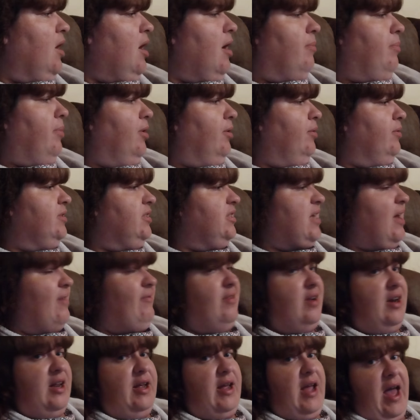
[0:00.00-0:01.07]
are both
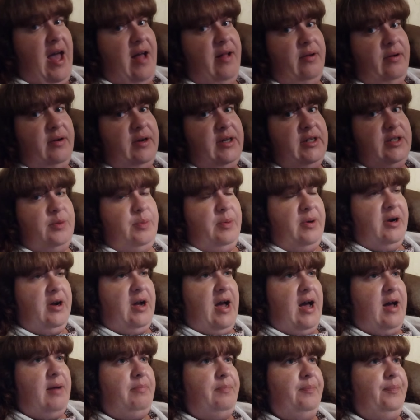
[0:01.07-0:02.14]
70 calories per
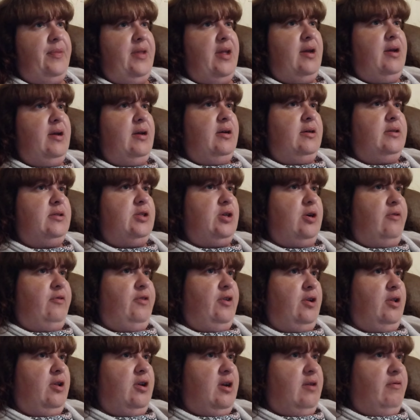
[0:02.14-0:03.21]
cup. So if
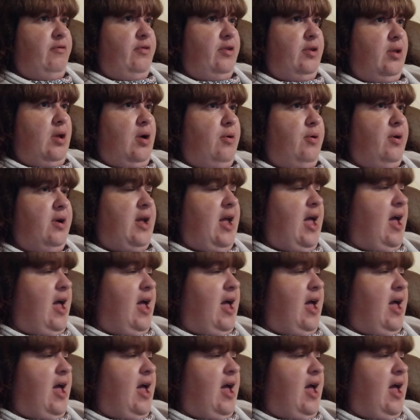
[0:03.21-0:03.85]
you're looking for lower